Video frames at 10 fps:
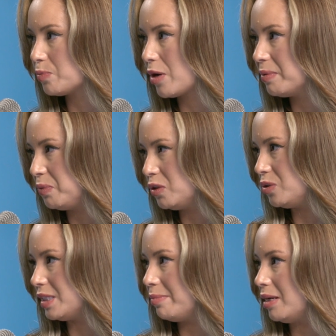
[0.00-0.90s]
Probably, would you
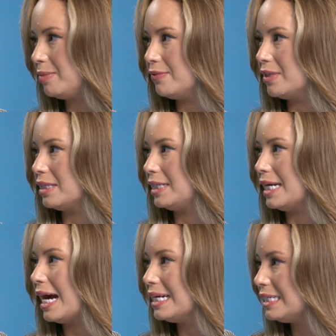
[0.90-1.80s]
say maybe even the
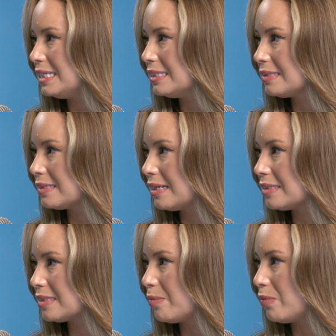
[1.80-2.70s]
90s at some